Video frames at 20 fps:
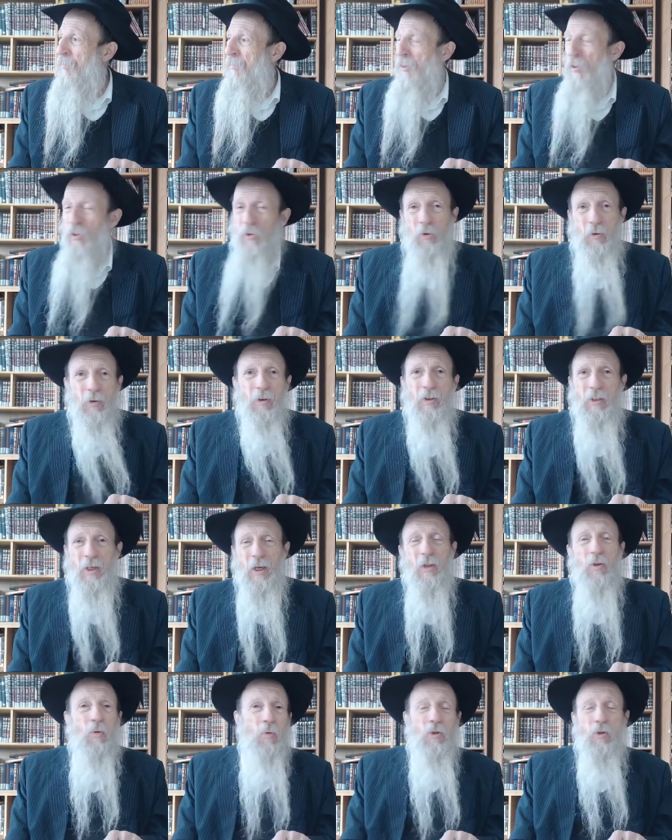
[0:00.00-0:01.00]
You couldn't
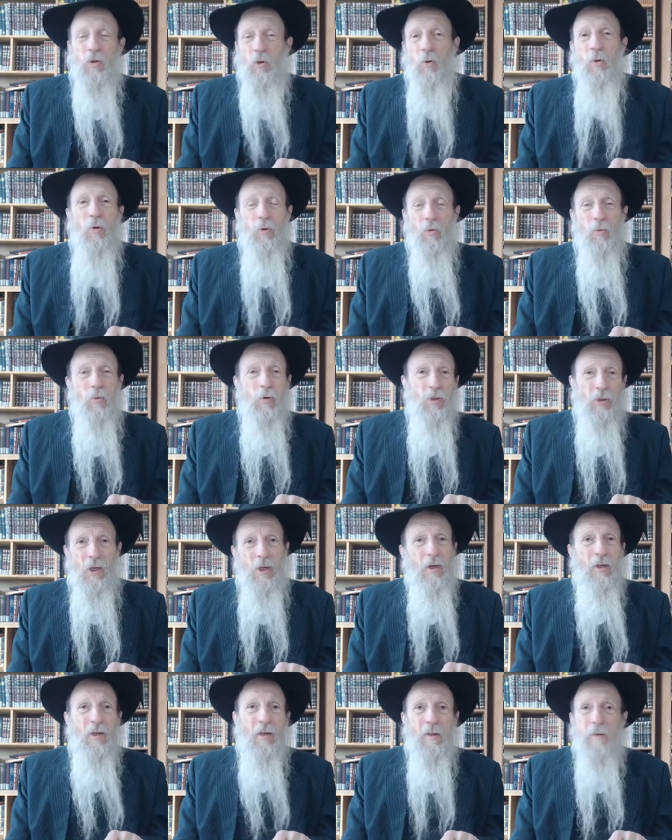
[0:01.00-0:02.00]
tell who was old, who was young.